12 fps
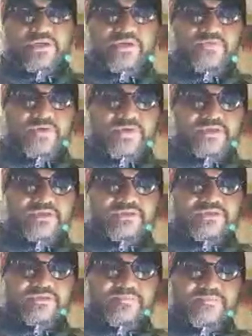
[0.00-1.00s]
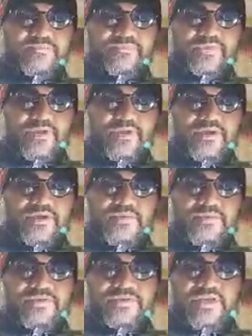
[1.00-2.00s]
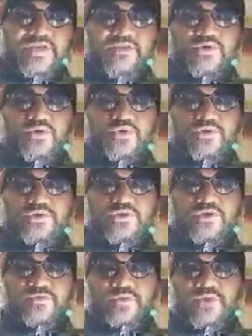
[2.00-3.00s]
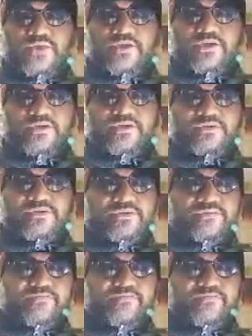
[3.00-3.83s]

in fact, prescribed rules of any kind,